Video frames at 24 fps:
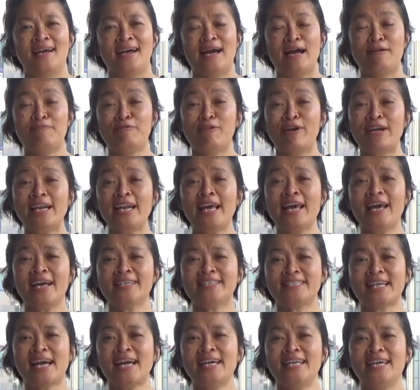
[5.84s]
I'm really
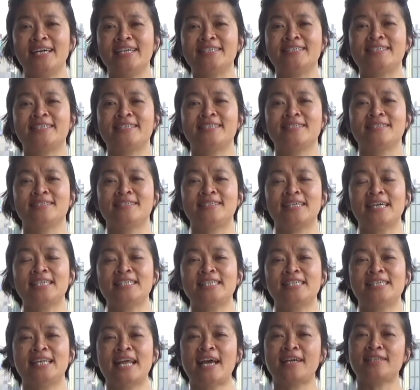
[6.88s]
excited that
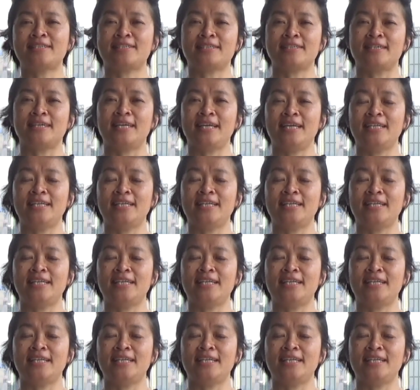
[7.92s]
the next